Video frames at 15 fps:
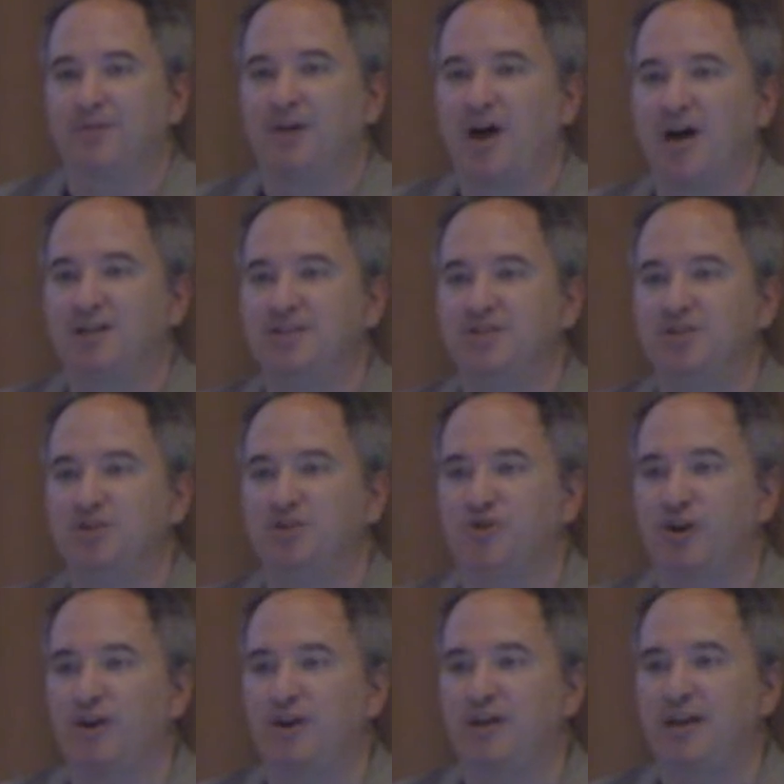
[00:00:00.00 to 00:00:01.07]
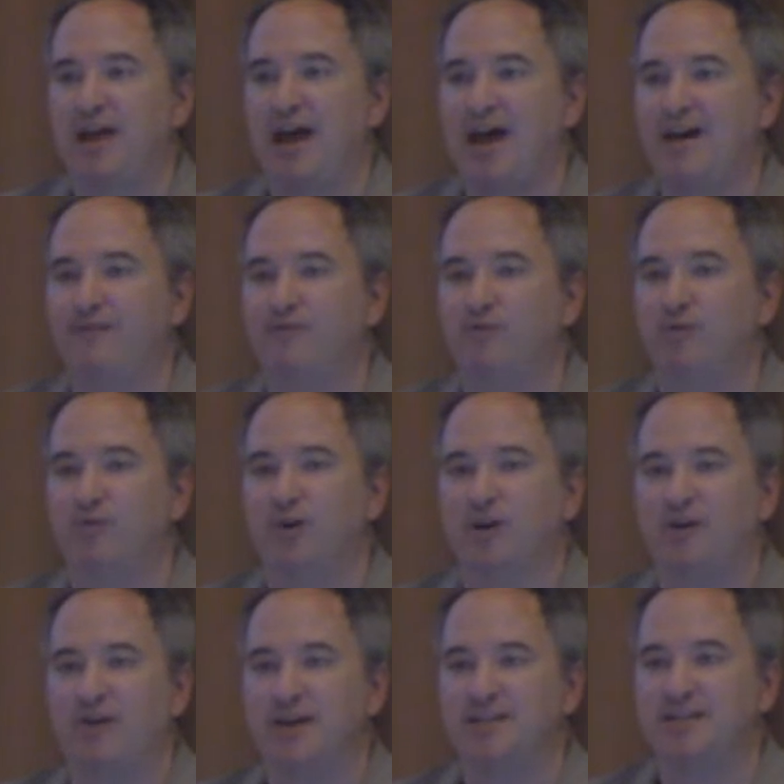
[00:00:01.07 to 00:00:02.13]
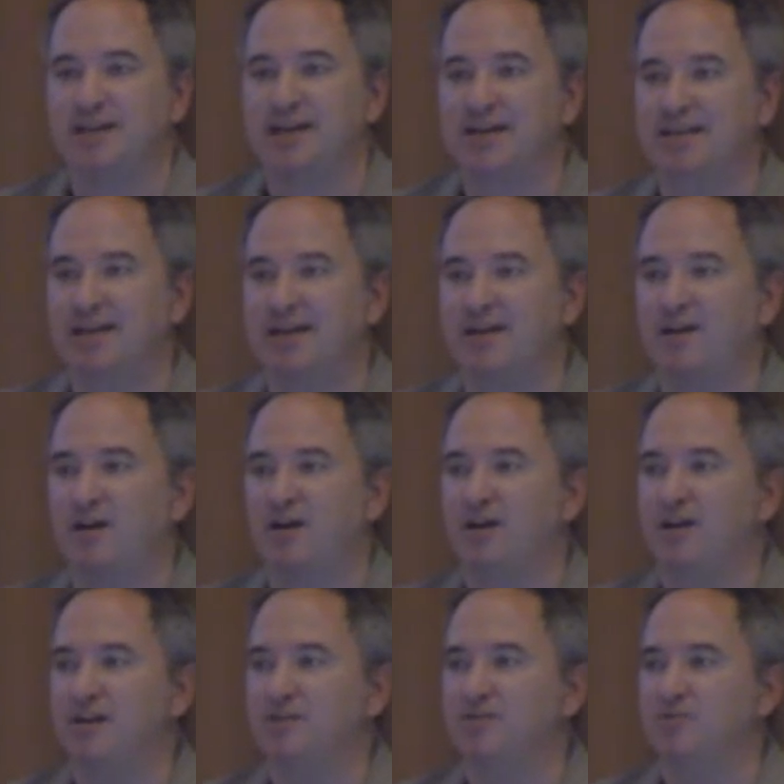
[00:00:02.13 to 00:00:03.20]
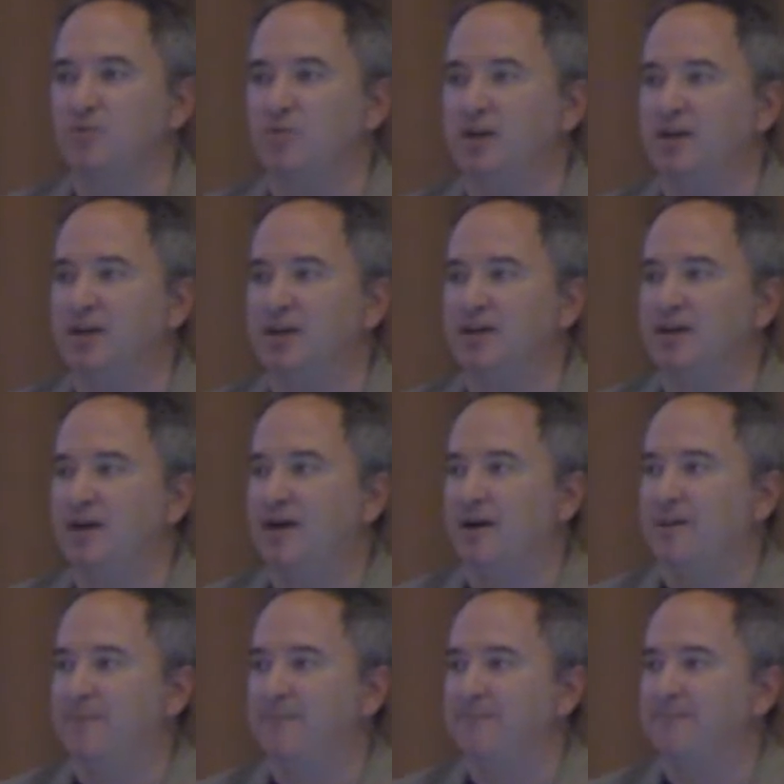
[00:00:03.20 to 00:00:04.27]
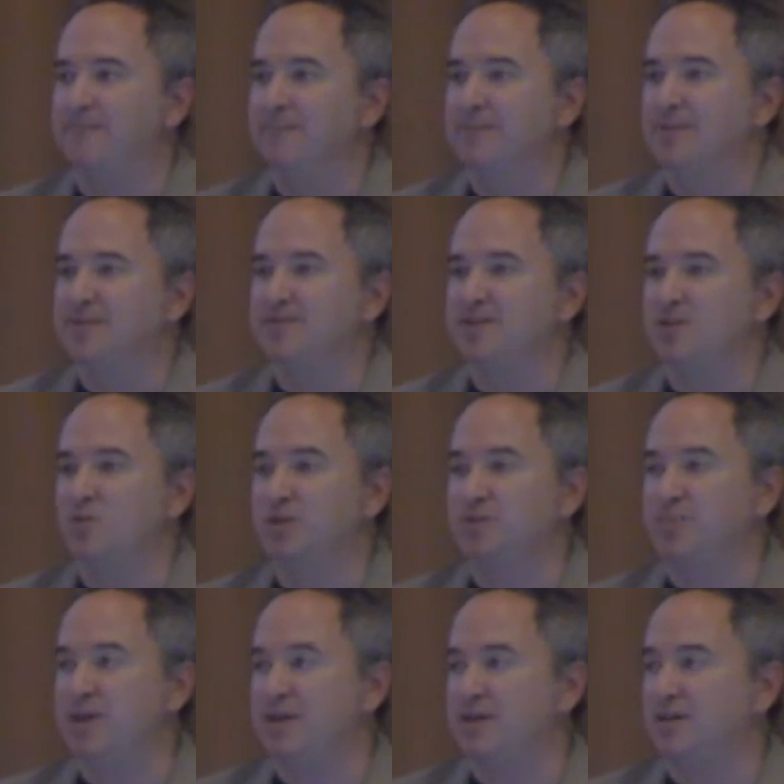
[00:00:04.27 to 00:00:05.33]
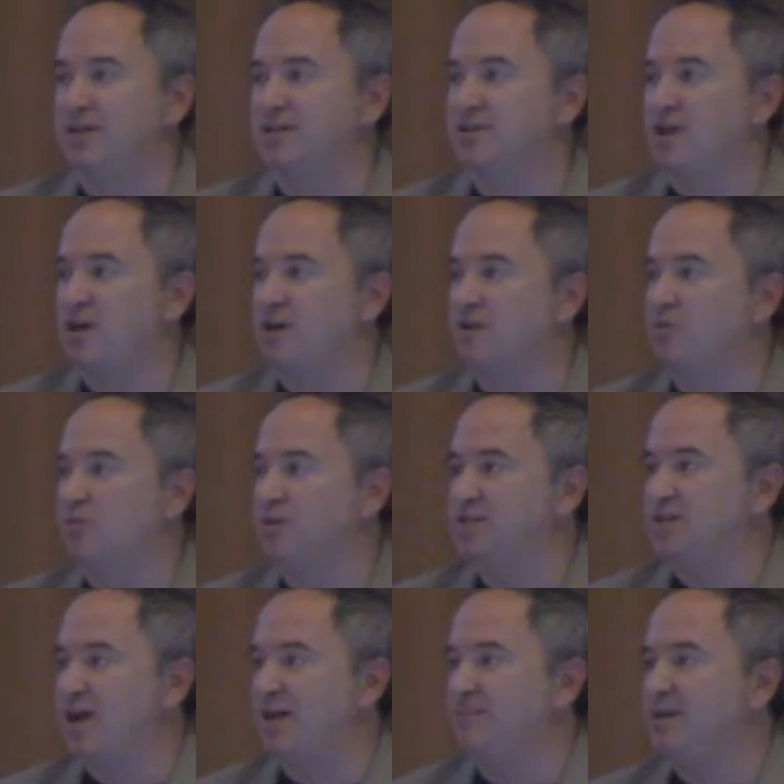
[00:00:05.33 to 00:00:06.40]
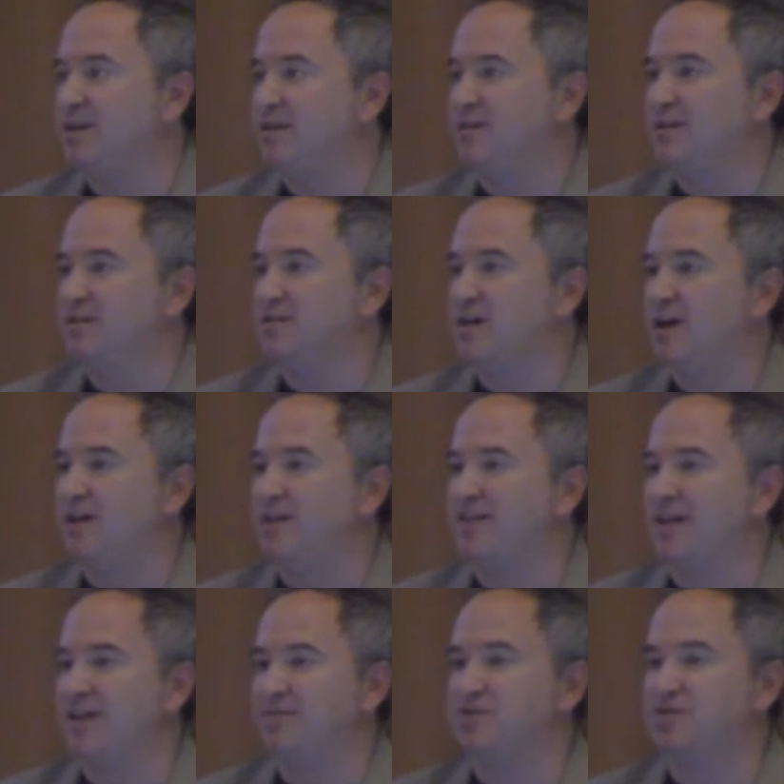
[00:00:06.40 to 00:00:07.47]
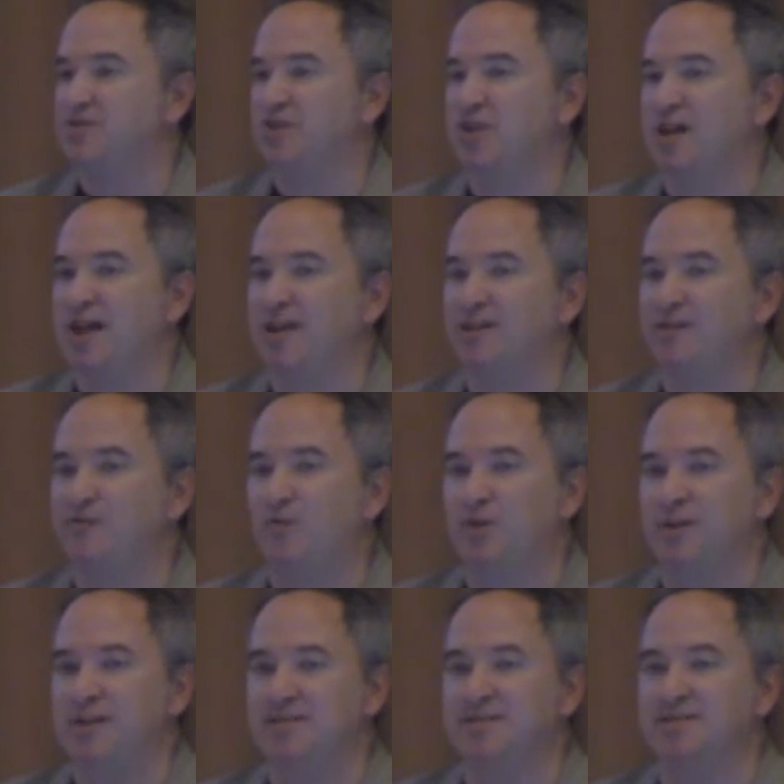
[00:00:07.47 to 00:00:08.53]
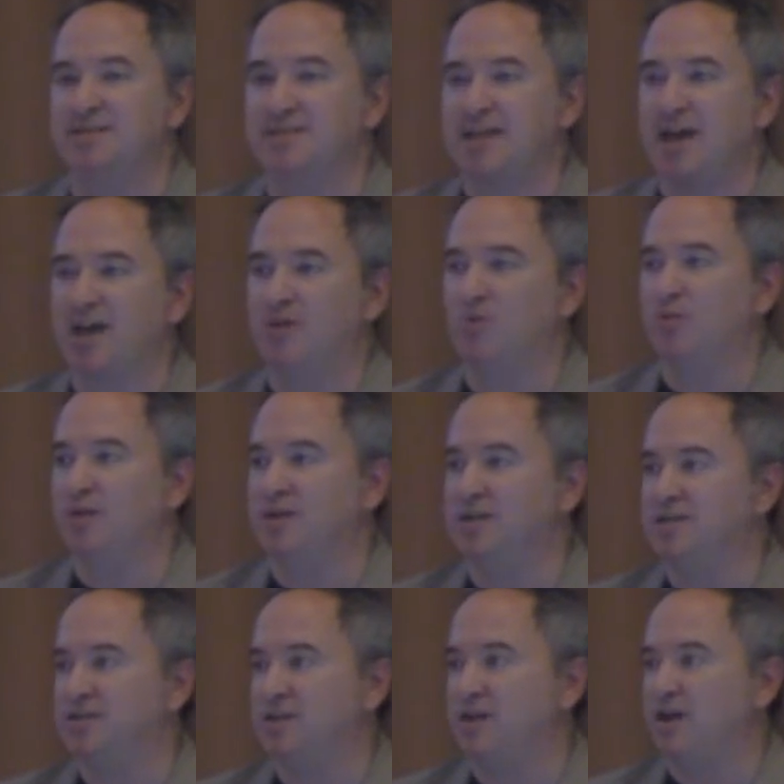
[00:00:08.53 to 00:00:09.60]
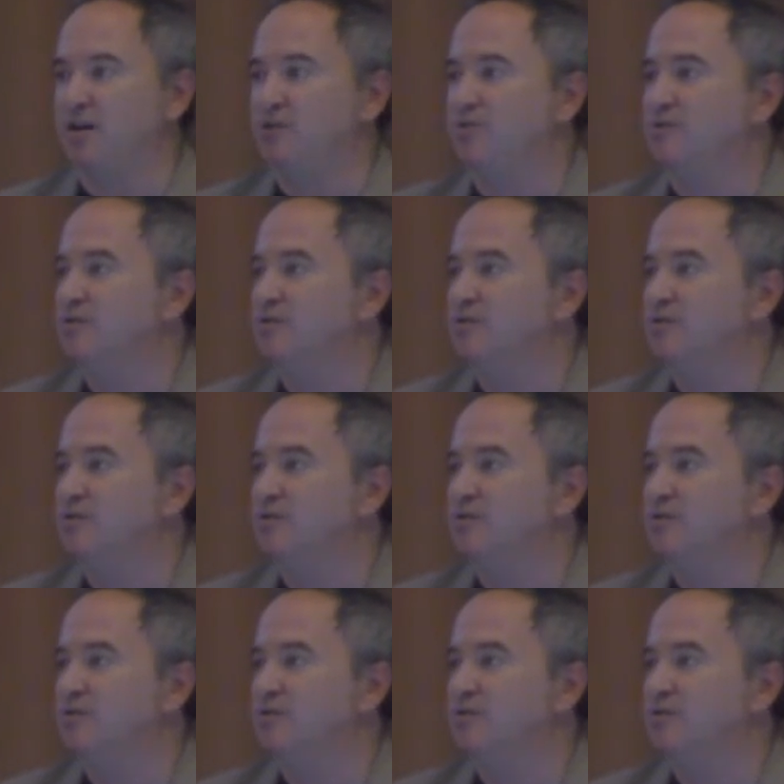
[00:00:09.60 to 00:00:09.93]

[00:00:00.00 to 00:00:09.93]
content that you currently have, we run CrazyEgg Data on it, we see what's being clicked on, what's not being clicked on, and that gives us a good idea of what needs to stay and what needs to go.